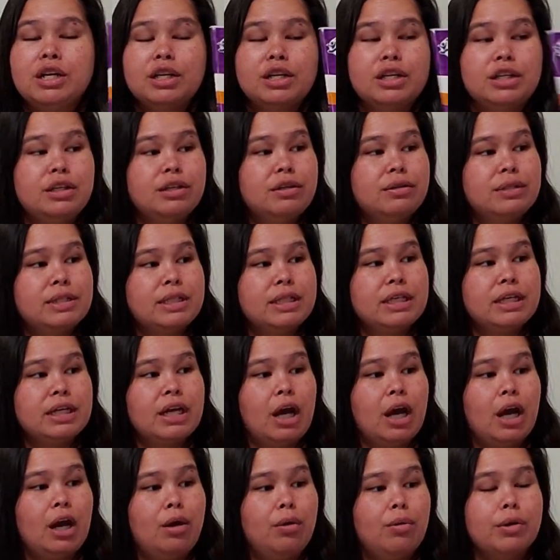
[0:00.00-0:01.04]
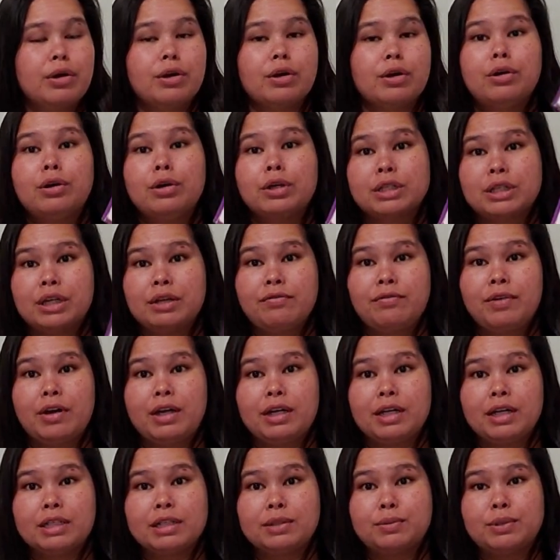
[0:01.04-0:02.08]
using our Hooked on
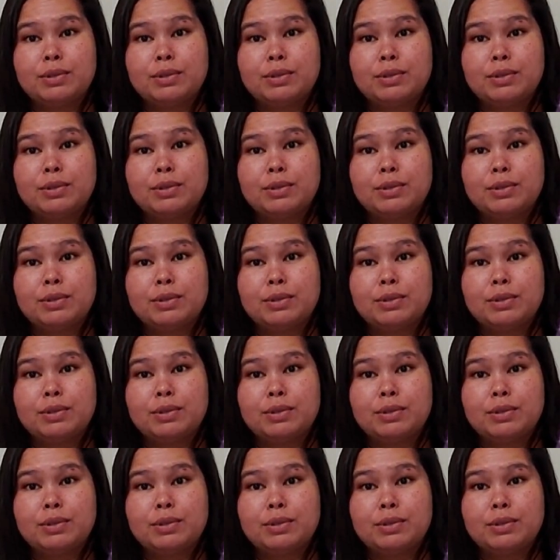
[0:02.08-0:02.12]
Phonics,